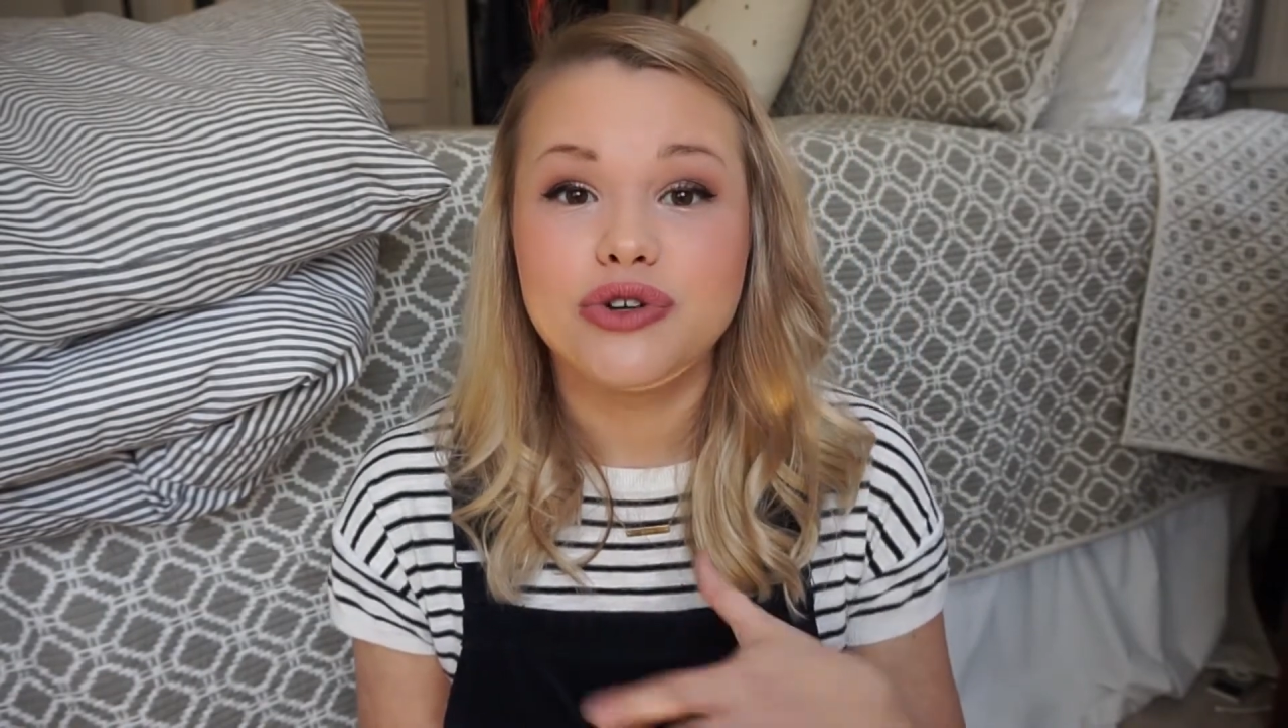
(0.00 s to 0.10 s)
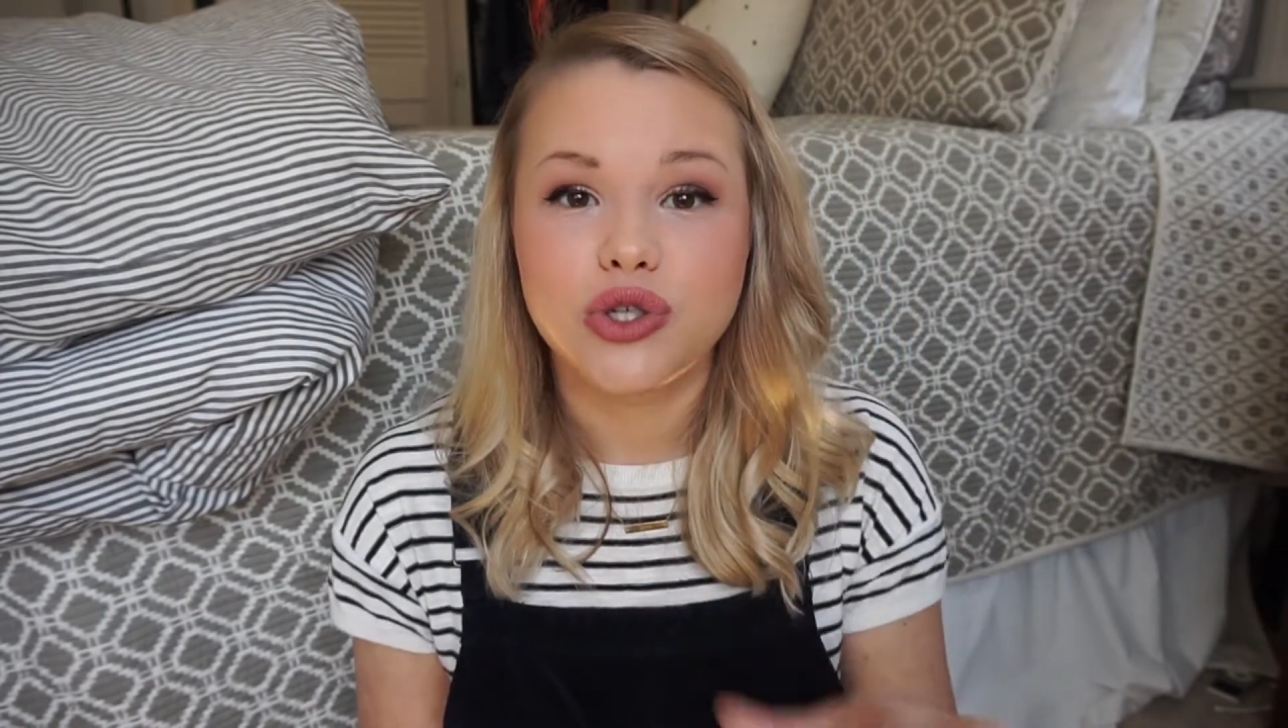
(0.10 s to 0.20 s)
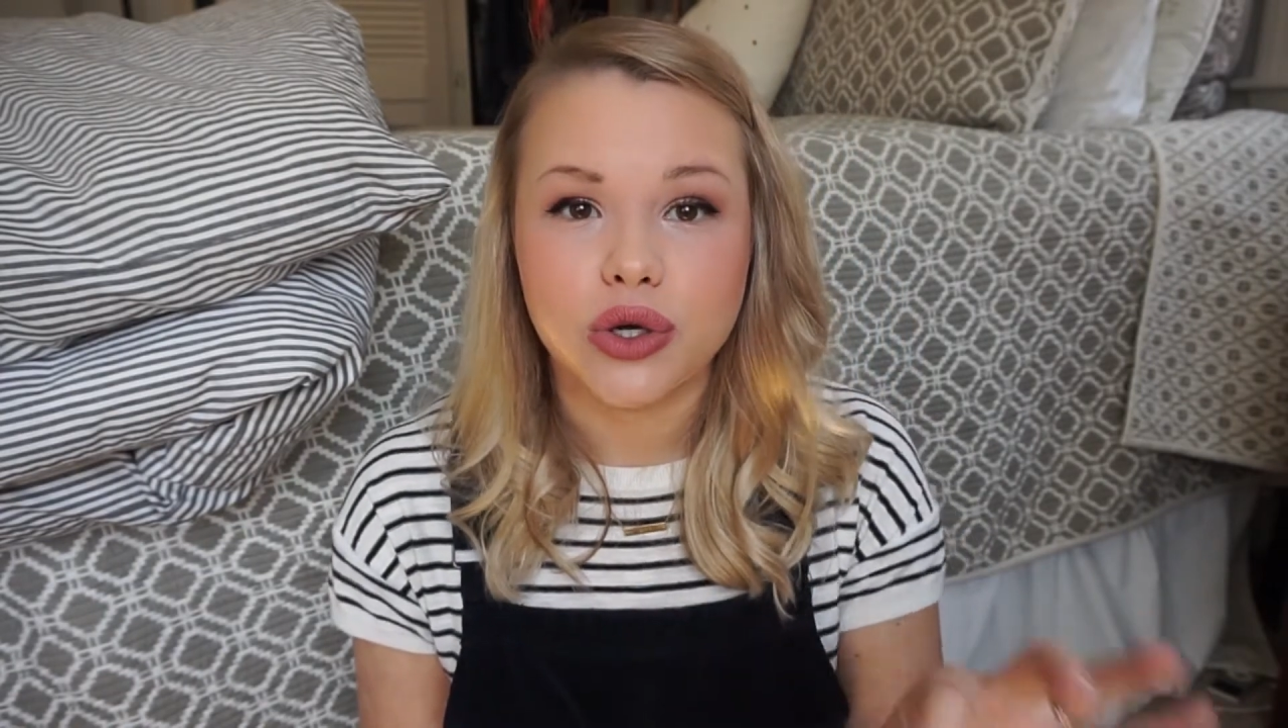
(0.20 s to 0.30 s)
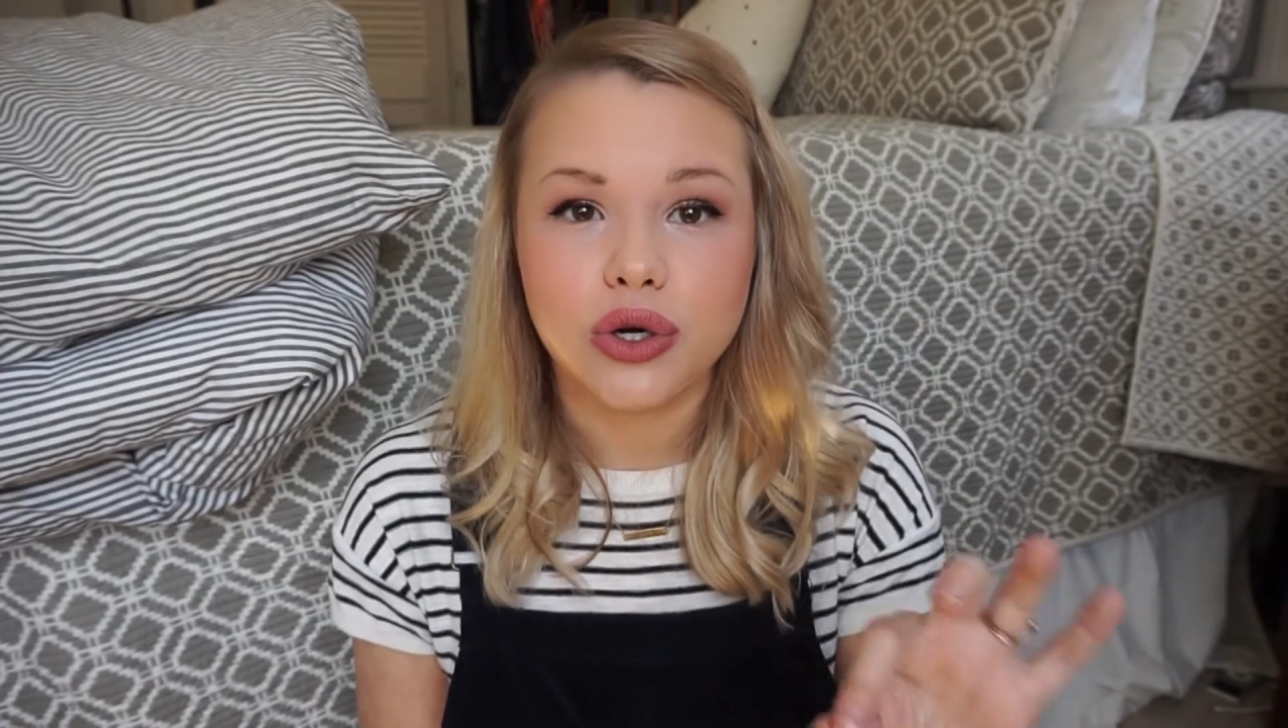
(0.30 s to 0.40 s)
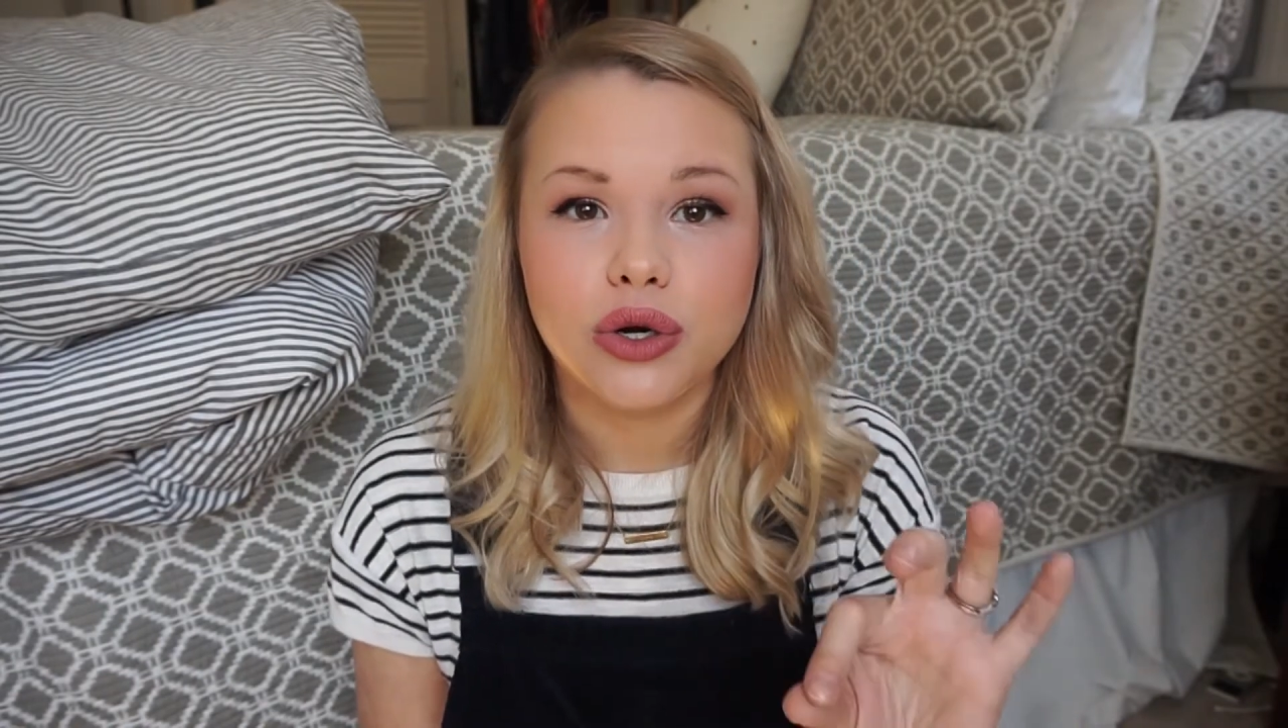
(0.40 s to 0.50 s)

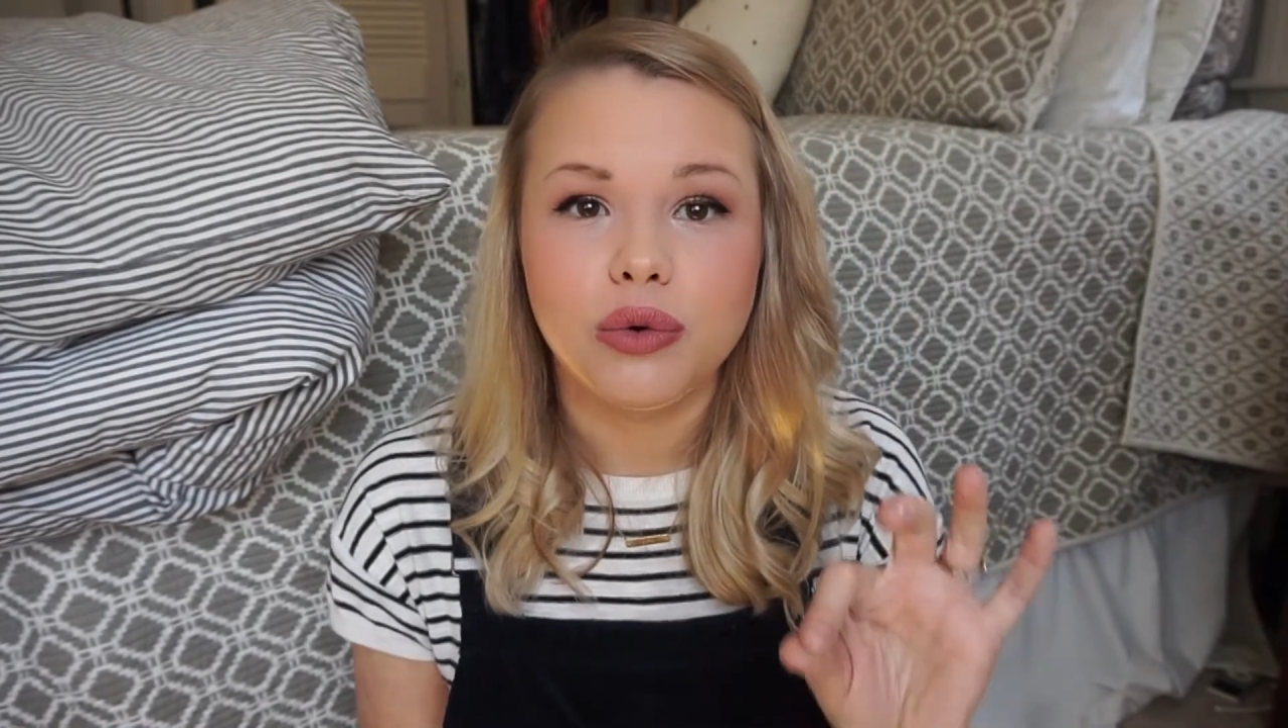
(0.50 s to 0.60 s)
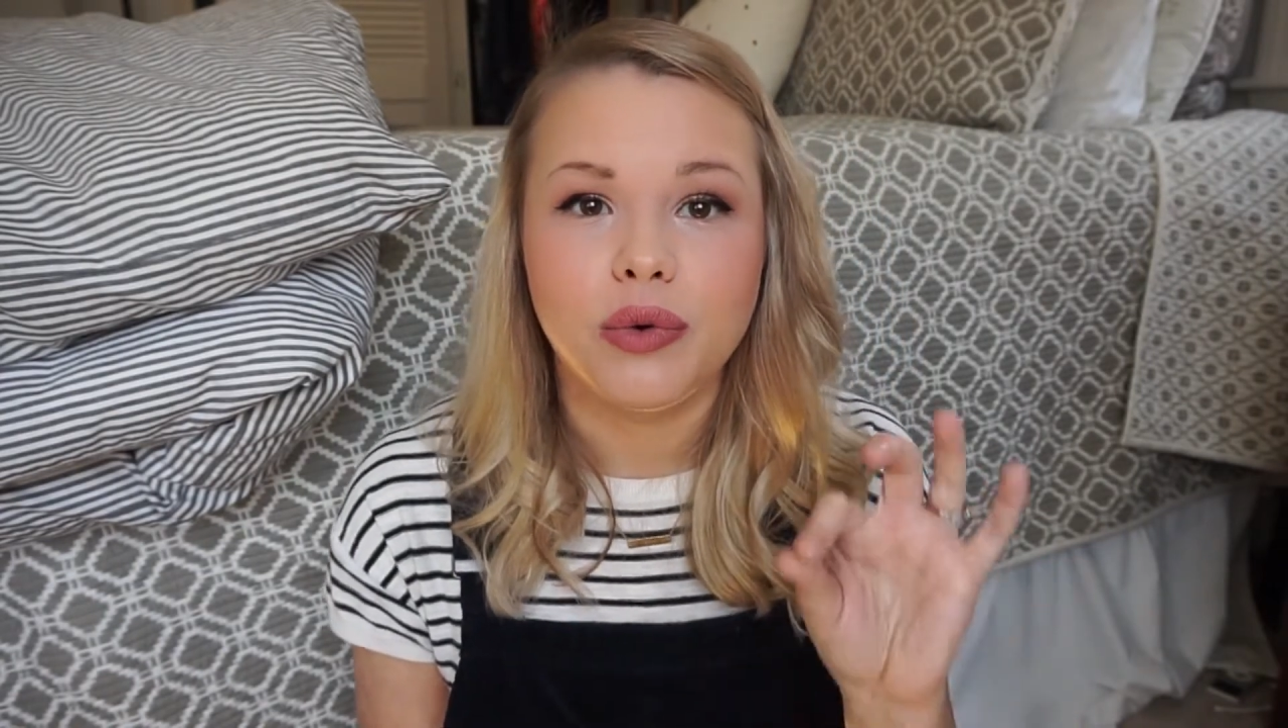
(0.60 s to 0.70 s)
sugar